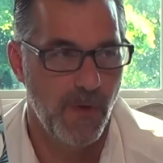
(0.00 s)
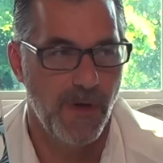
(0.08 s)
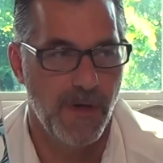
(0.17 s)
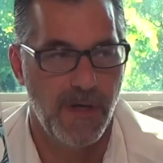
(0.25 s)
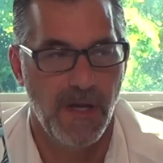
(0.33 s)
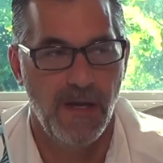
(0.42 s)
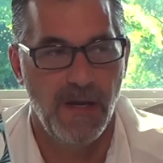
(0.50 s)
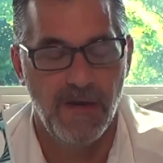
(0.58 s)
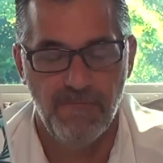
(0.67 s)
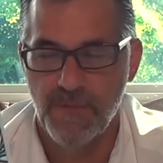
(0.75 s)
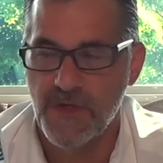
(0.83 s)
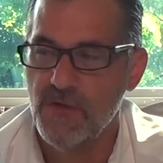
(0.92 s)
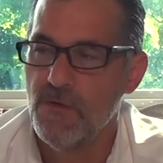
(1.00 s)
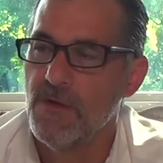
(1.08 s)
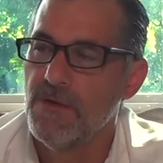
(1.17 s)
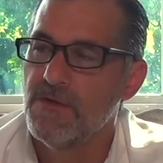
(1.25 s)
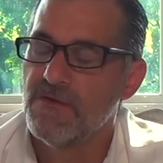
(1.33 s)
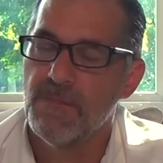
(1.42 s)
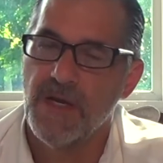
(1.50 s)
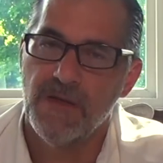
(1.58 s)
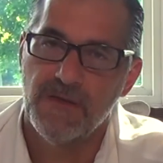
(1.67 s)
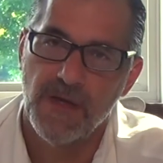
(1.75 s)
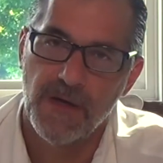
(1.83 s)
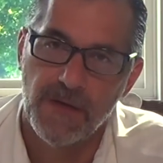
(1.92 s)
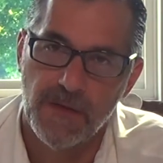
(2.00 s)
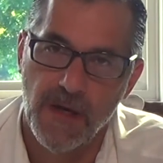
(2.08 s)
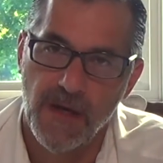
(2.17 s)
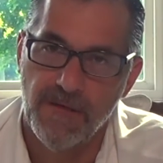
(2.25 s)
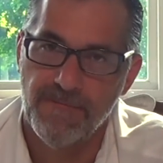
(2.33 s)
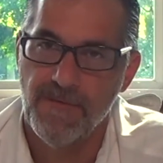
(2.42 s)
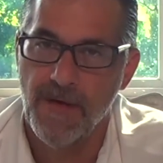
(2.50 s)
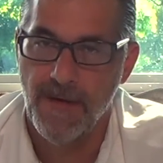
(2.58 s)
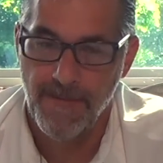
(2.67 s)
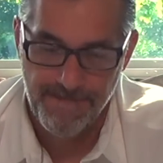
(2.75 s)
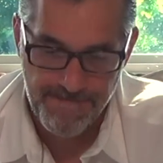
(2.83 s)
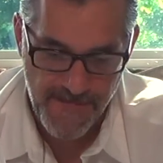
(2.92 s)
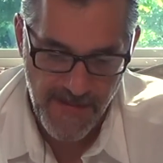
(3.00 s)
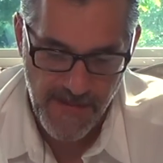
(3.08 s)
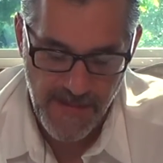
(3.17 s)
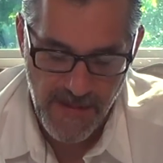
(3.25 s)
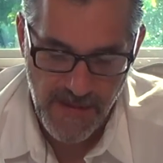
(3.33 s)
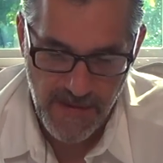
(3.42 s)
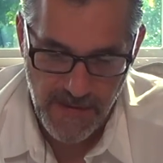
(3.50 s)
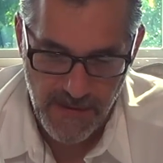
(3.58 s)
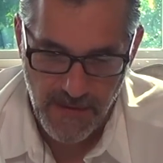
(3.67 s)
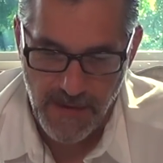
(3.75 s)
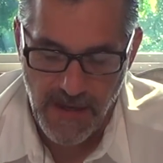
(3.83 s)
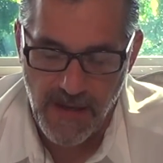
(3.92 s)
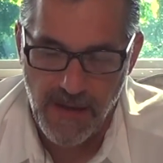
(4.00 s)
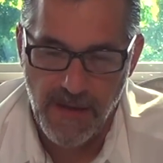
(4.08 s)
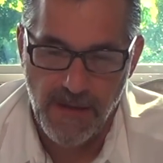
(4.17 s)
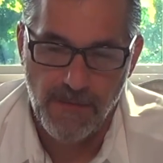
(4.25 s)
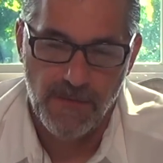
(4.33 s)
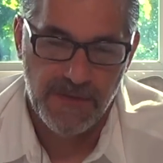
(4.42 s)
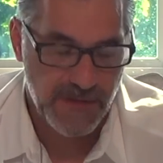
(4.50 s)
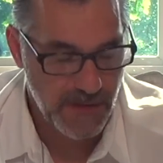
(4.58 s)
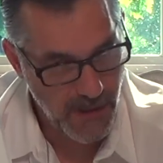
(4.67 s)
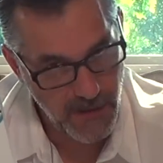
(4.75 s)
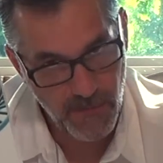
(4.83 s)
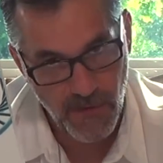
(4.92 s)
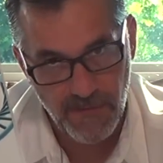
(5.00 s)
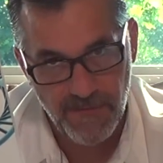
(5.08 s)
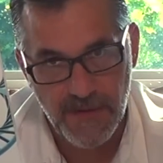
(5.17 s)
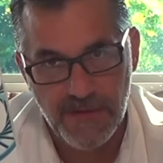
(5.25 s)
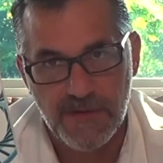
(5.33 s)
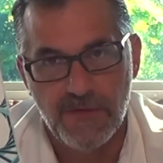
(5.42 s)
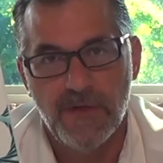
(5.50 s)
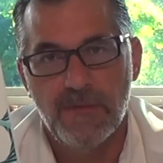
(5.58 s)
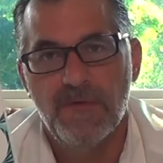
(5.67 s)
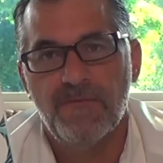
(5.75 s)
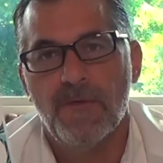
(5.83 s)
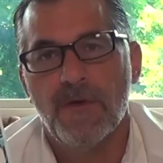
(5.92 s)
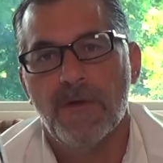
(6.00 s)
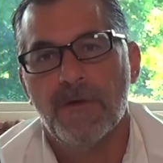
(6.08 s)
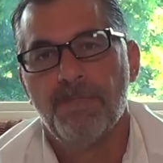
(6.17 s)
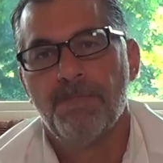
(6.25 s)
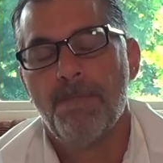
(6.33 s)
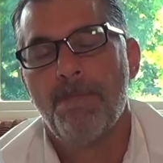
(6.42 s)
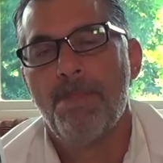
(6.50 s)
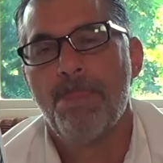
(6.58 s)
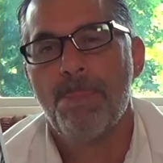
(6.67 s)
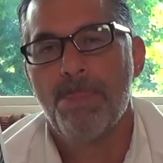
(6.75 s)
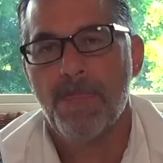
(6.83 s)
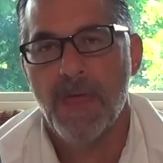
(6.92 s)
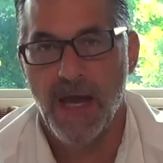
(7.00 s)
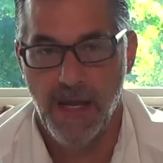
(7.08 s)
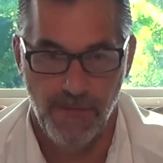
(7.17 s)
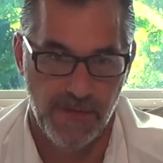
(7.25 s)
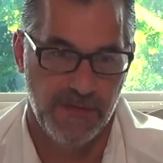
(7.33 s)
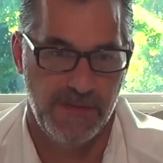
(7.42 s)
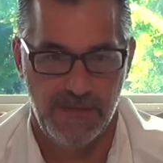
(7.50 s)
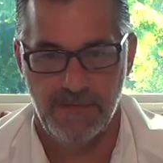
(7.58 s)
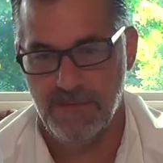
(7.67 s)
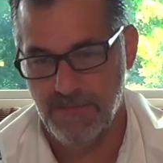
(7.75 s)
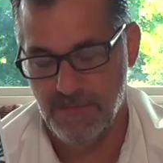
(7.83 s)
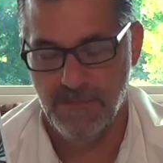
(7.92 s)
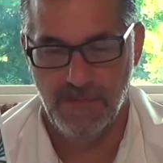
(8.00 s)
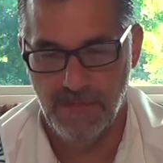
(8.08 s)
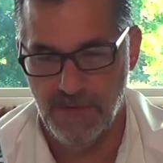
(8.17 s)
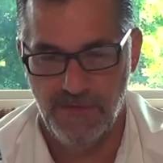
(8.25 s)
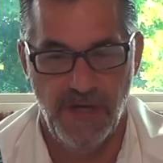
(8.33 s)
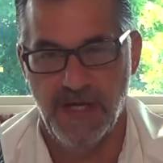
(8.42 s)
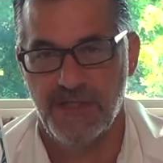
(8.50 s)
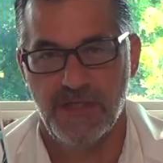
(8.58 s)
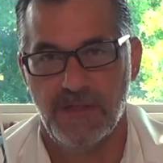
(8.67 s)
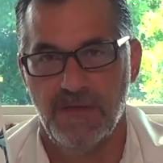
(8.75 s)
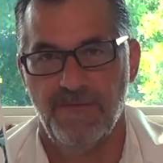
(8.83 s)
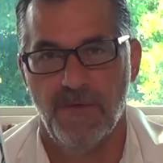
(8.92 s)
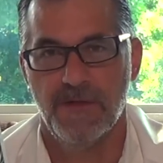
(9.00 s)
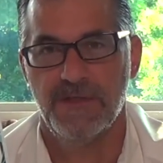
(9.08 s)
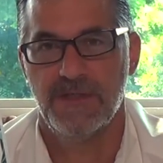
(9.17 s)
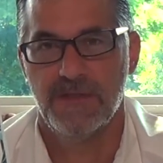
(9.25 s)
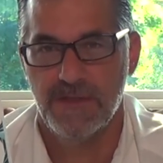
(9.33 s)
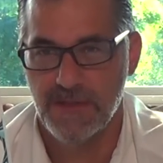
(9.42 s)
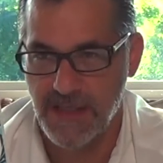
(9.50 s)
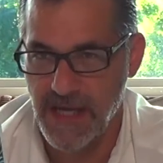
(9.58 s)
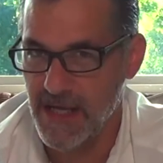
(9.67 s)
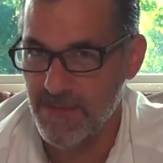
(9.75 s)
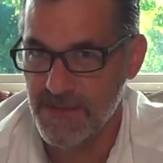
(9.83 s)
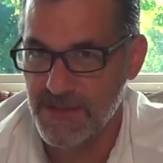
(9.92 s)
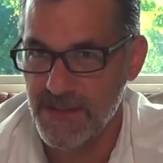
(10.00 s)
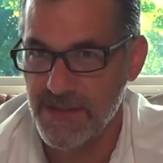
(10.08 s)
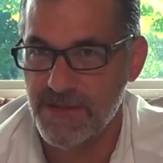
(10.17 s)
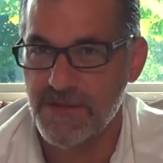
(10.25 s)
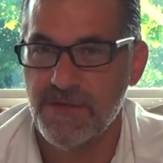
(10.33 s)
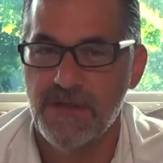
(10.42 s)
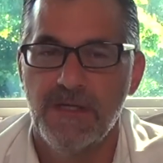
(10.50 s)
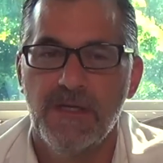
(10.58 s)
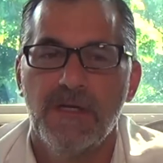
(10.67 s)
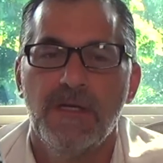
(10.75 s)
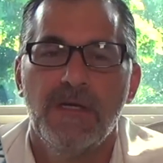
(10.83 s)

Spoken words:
work. I've been doing this my entire life. I was in the automotive industry before I was tragically forced into the cannabis industry,